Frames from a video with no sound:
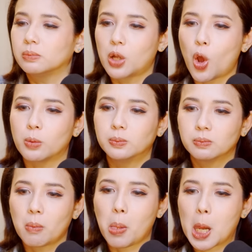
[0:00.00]
So,
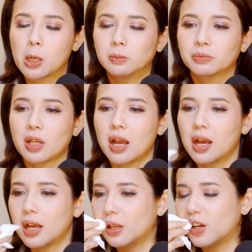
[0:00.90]

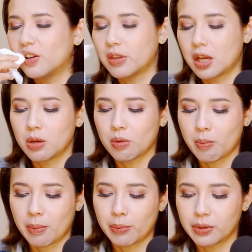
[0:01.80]
I love that you
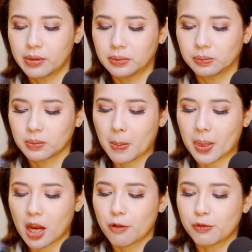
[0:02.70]
remember
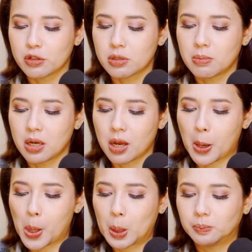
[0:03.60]
our first meeting